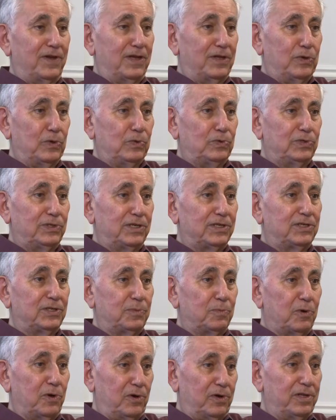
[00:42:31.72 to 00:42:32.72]
I use a
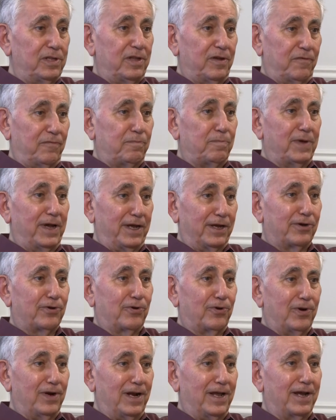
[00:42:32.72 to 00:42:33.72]
small enough
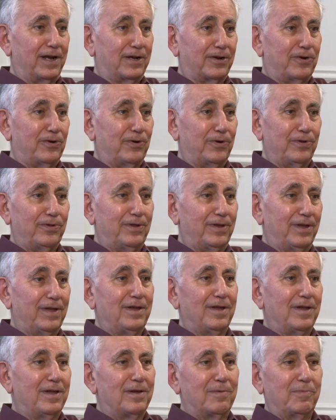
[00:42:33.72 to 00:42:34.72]
microelectrode,
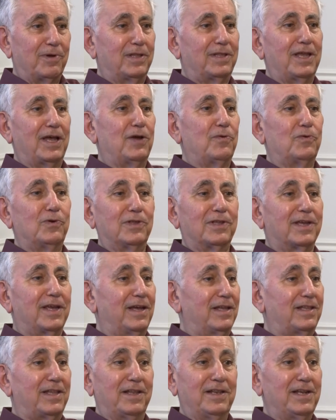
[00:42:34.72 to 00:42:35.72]
yes, micro but I would
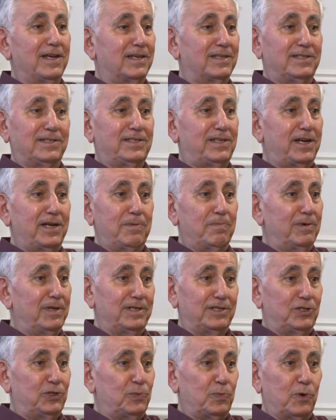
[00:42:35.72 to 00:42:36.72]
get an extremely
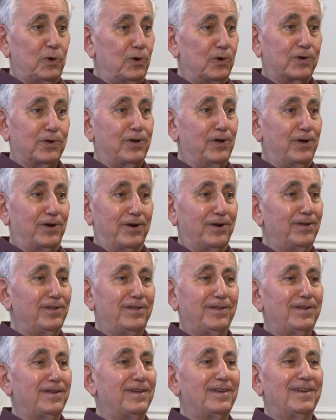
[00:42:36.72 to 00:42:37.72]
small
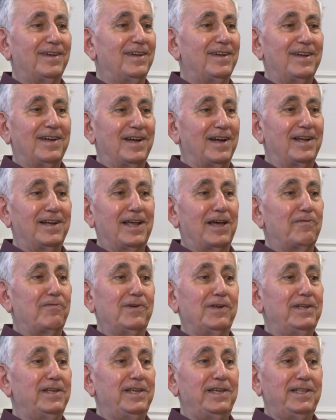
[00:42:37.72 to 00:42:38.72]
current, yes, and I
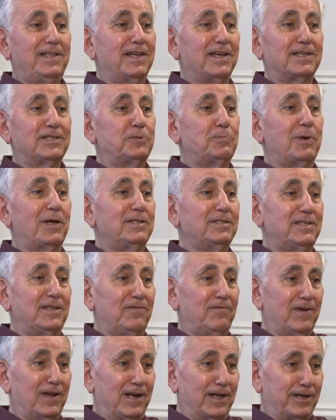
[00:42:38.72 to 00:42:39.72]
will need
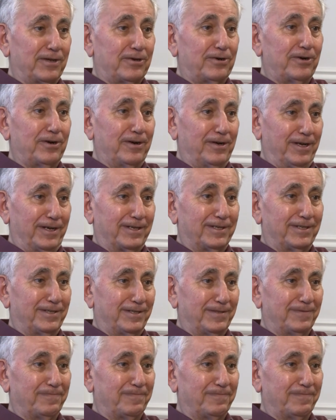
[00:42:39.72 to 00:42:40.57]
expensive electronics.